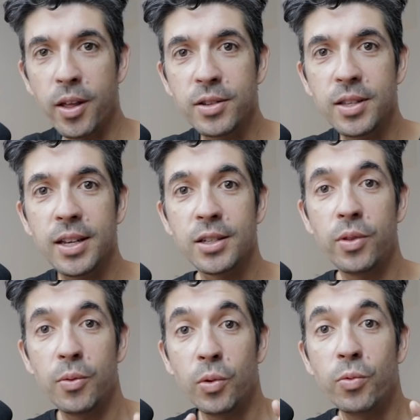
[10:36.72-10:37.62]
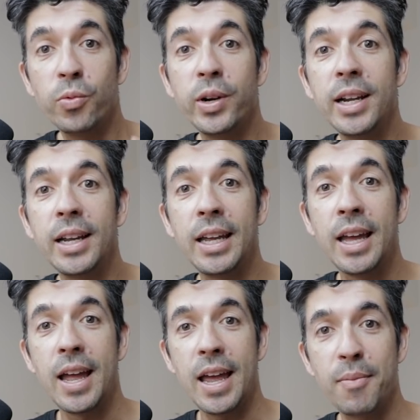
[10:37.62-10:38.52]
of those things that will really
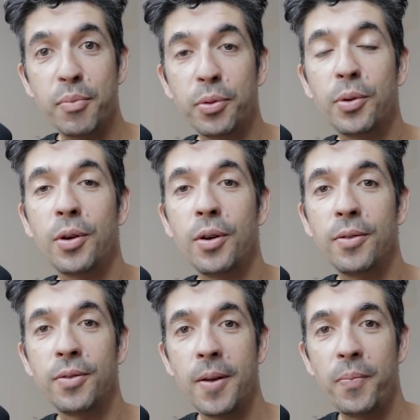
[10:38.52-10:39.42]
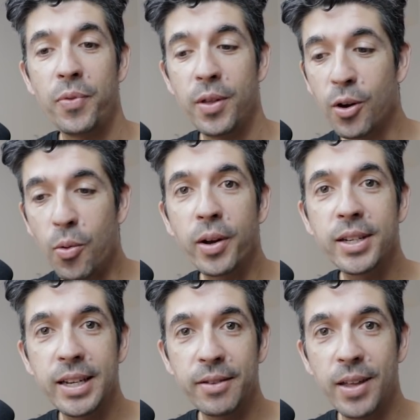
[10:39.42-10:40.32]
improve the
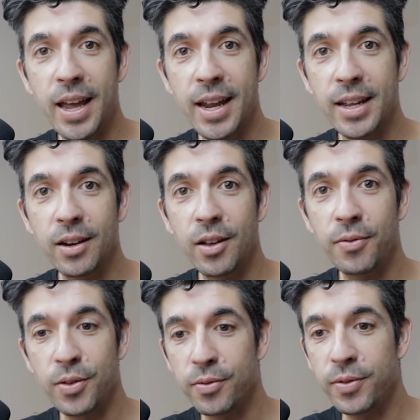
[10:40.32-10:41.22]
quality of the edit of your